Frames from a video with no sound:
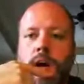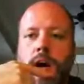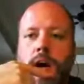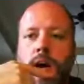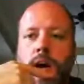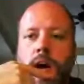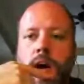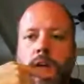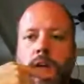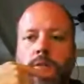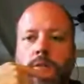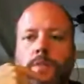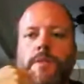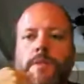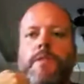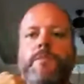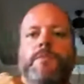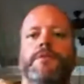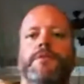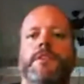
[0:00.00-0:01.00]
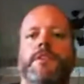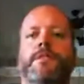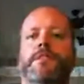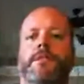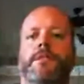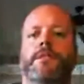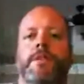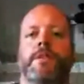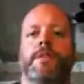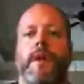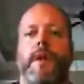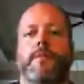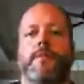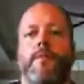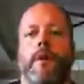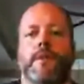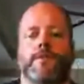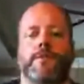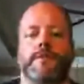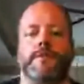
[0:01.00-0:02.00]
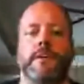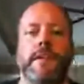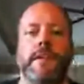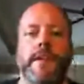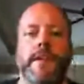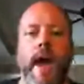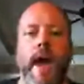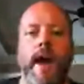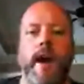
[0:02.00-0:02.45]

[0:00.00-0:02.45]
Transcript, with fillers: Uh, I don't know what they routinely did with the command modules.